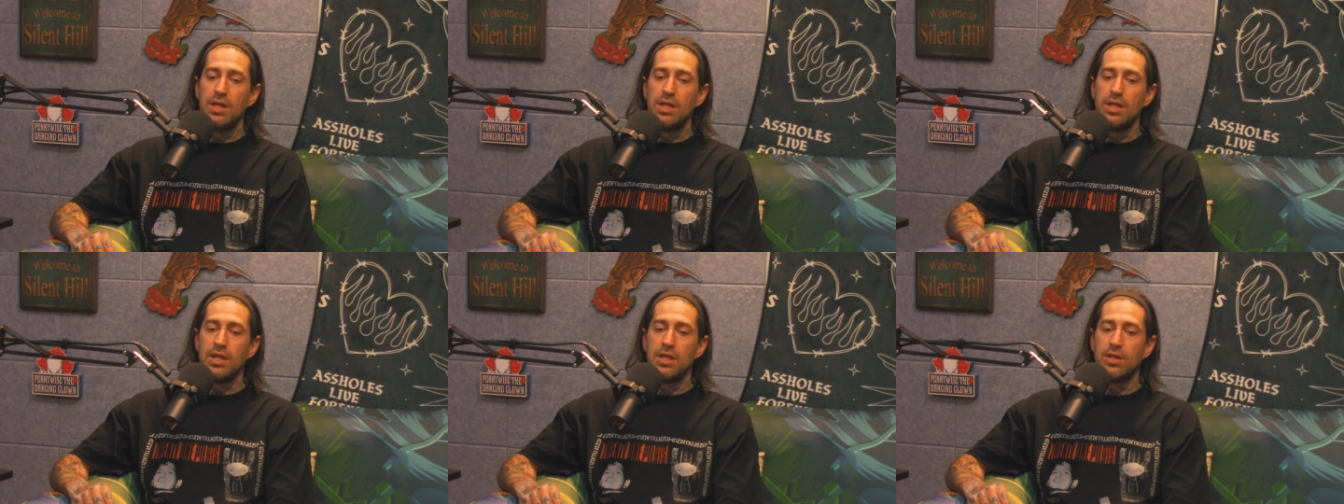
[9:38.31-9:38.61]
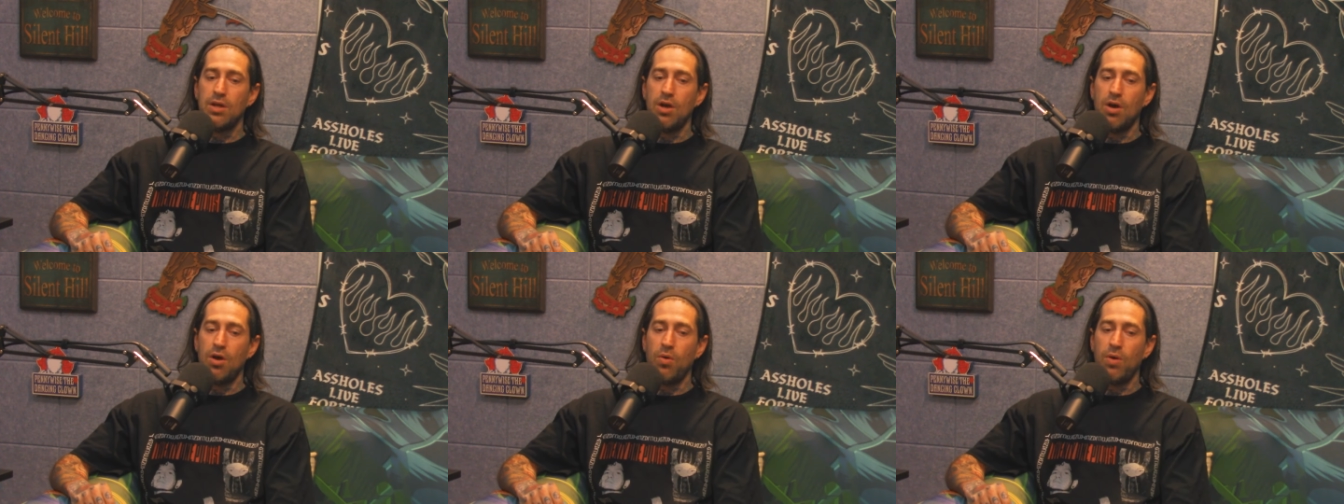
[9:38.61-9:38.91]
you
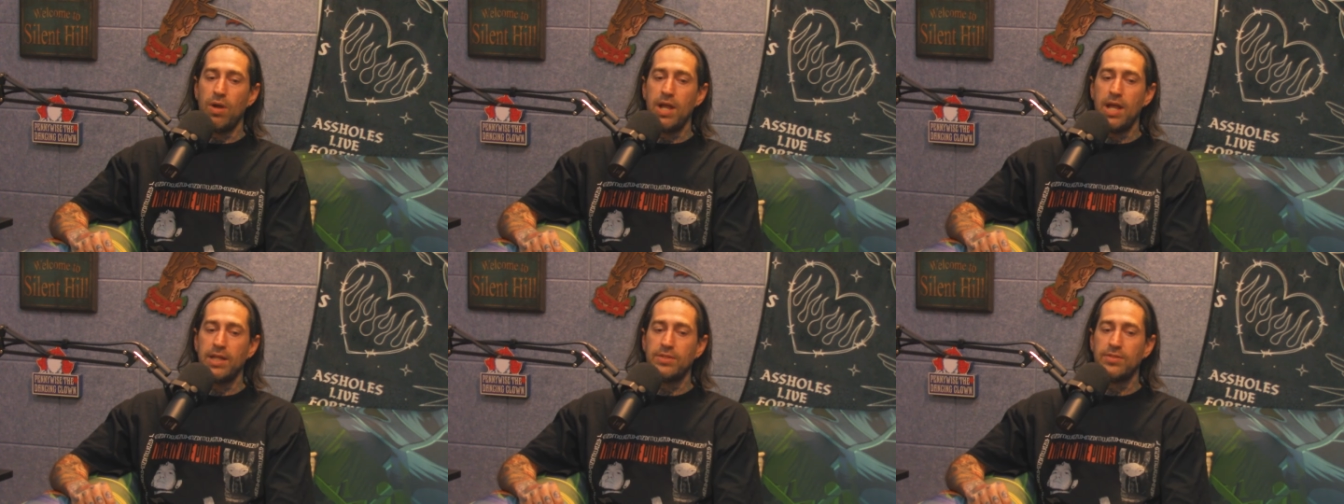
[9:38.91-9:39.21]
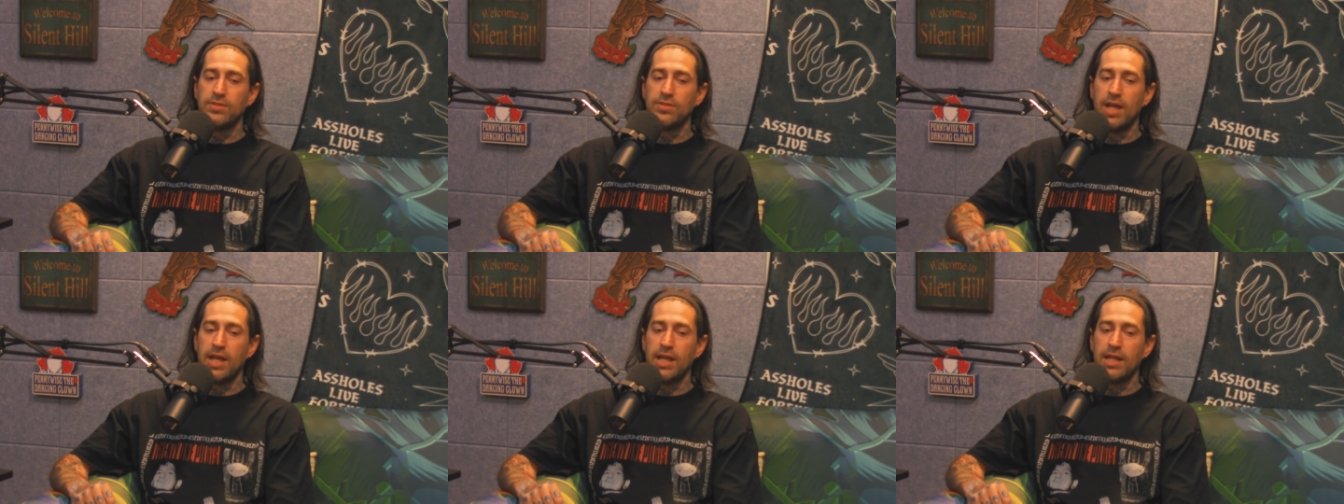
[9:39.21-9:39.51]
know
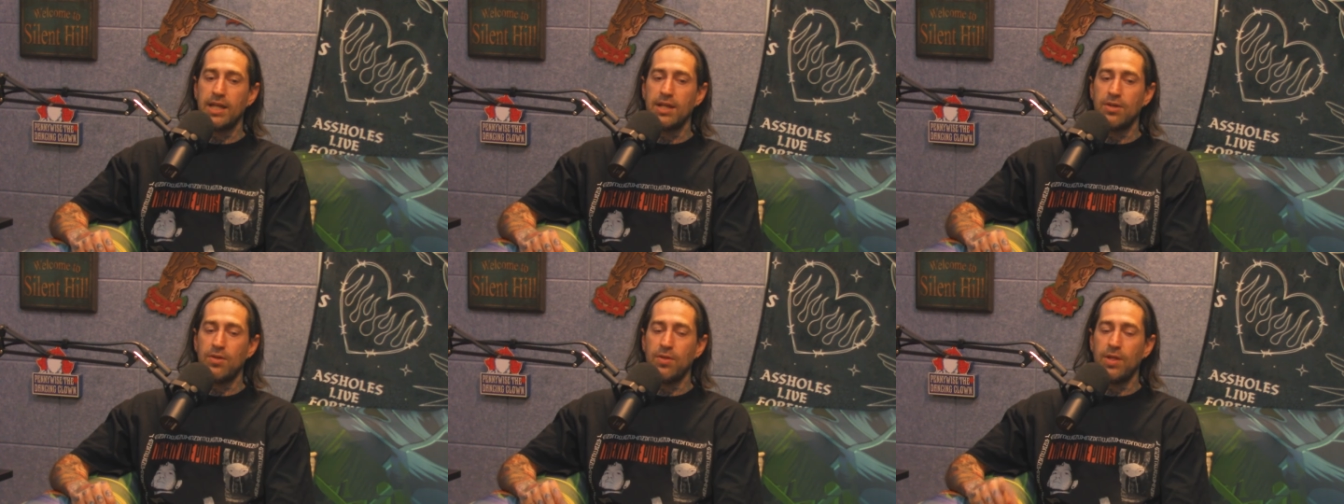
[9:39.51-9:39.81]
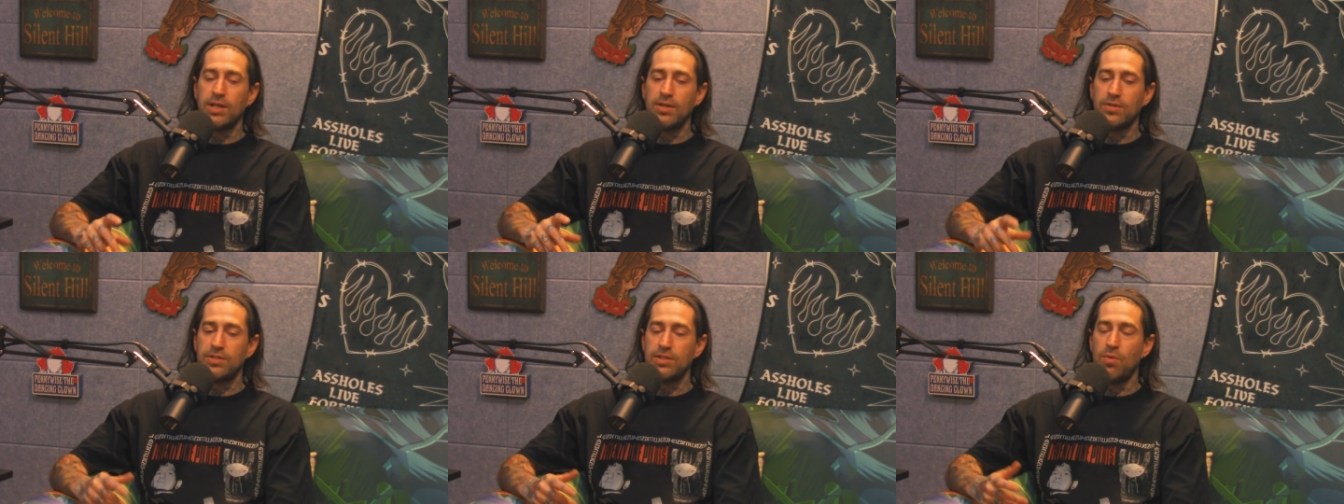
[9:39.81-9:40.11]
it's like you know
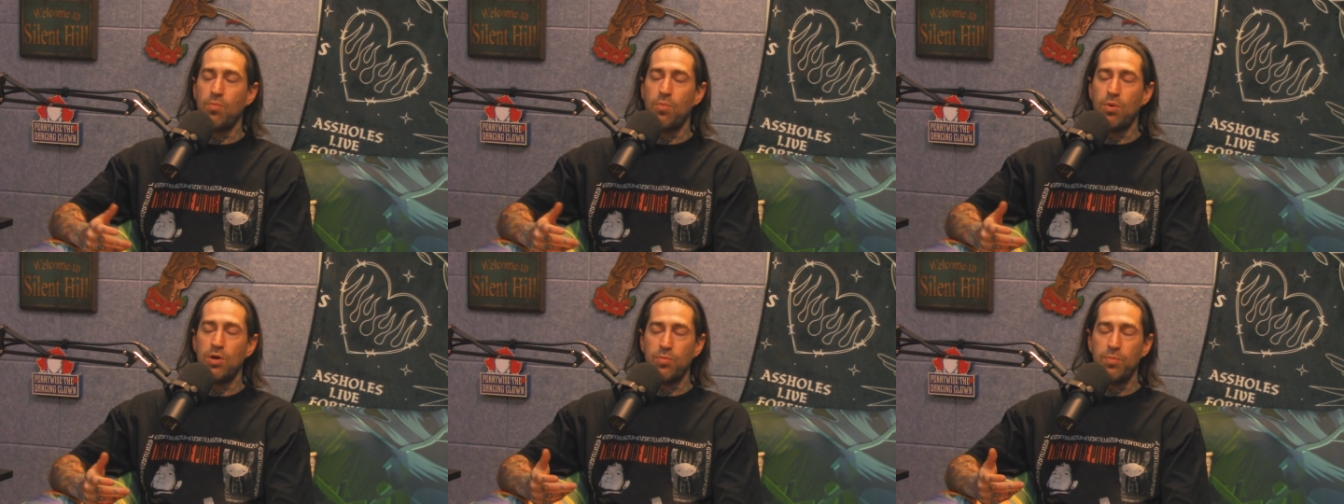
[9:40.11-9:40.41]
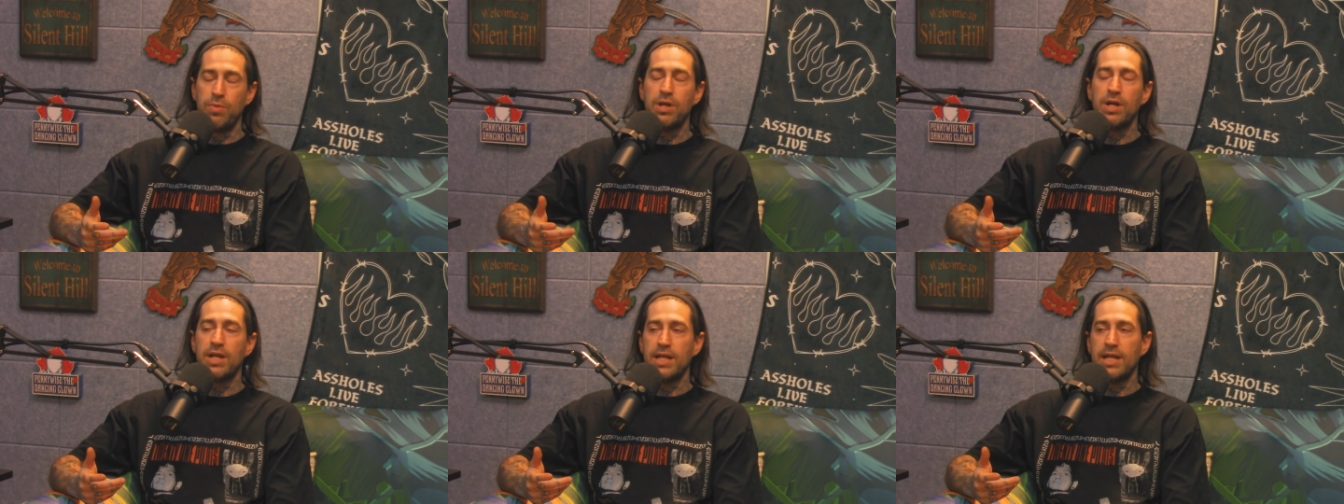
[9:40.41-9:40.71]
like you said when are
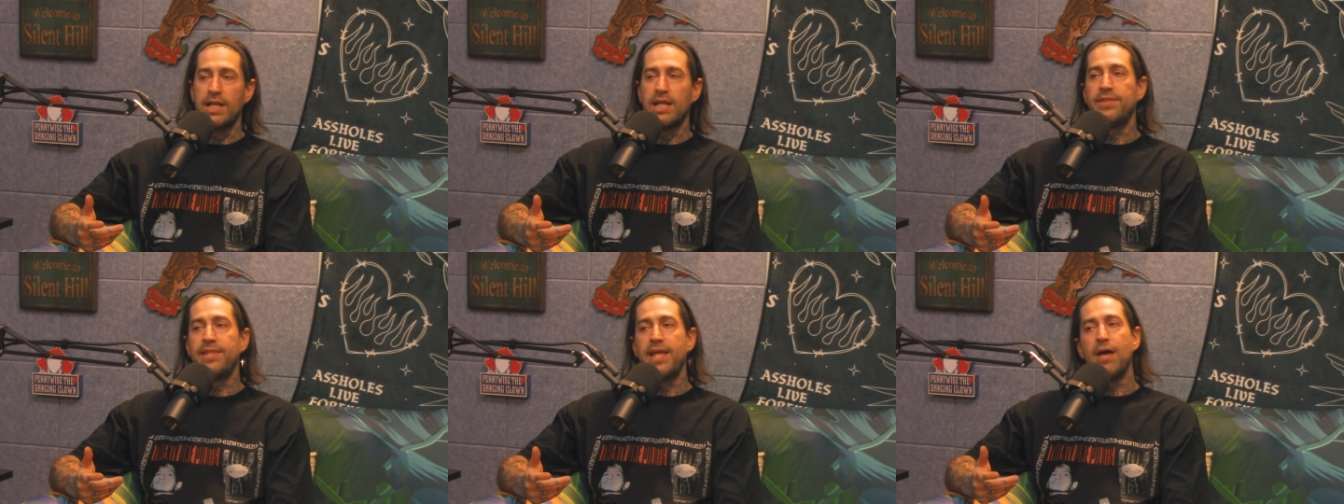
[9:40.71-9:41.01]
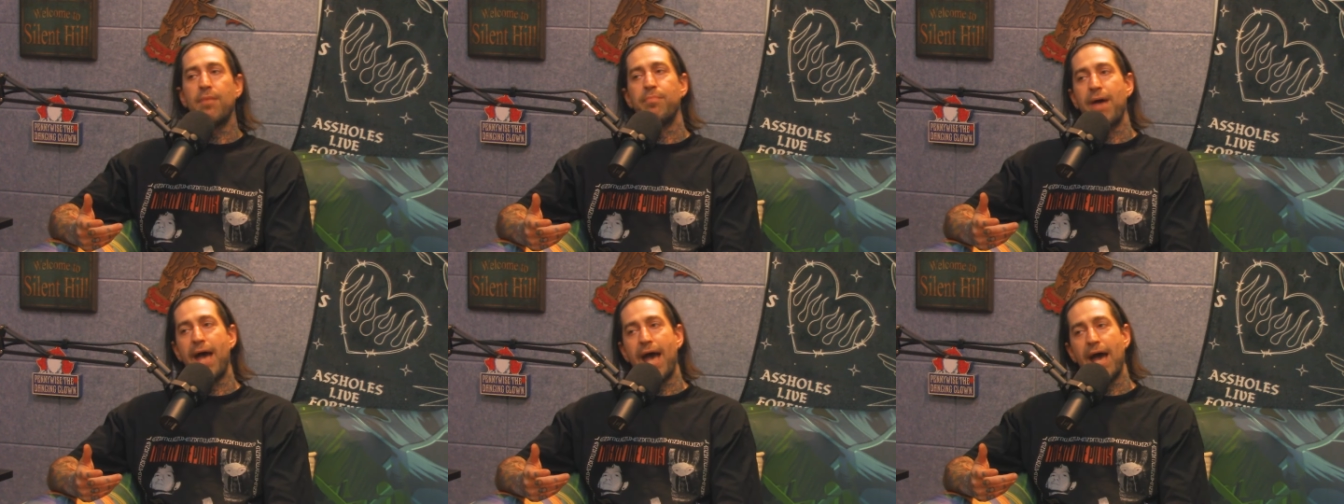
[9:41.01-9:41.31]
we going to get
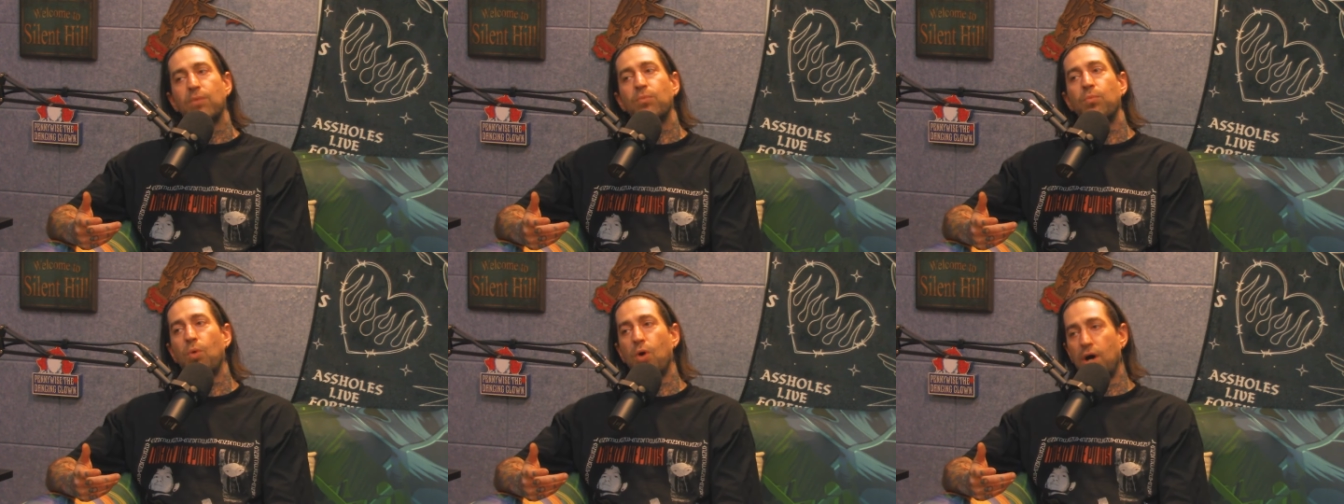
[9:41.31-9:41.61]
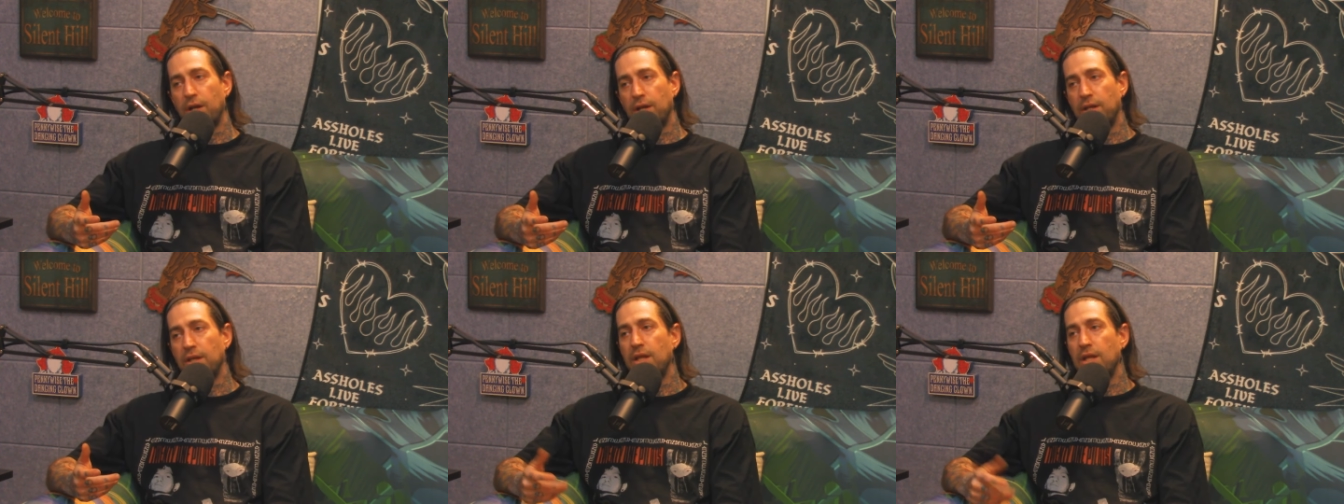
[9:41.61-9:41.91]
that bad
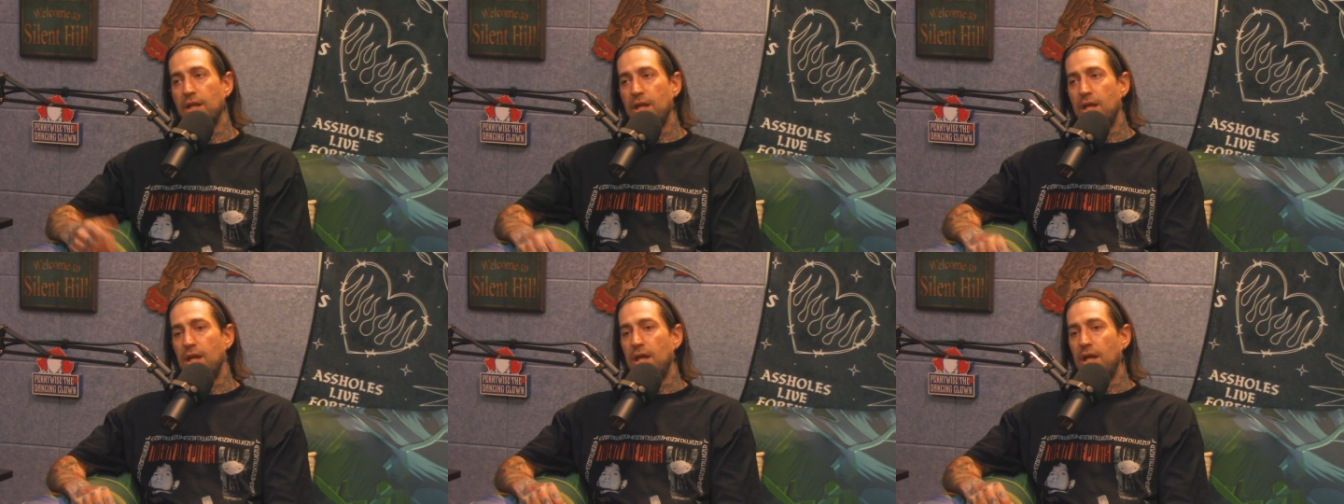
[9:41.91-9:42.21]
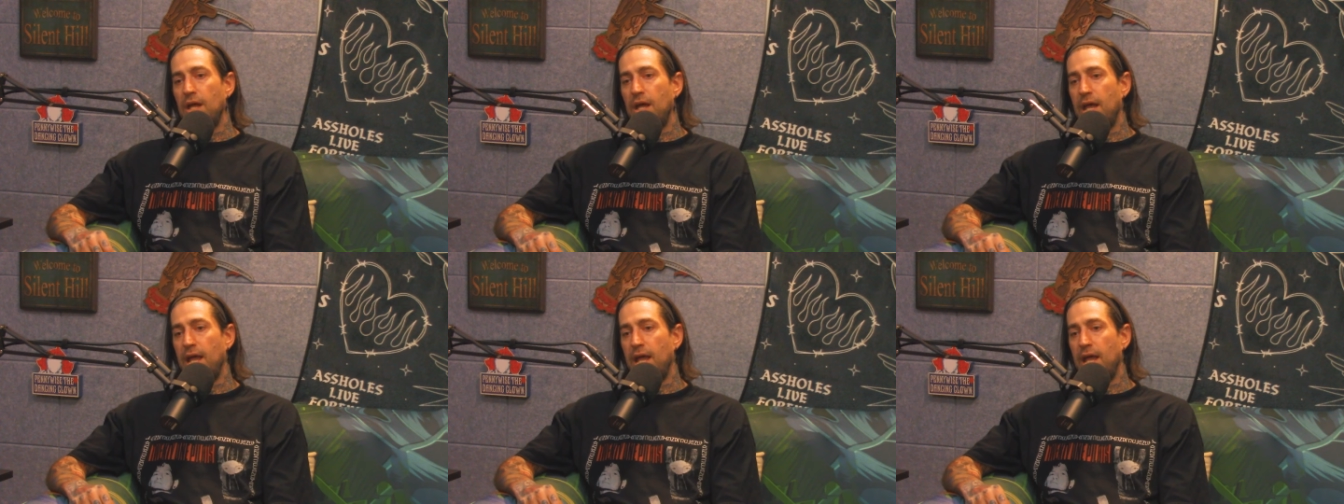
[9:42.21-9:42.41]
one mm-hmm.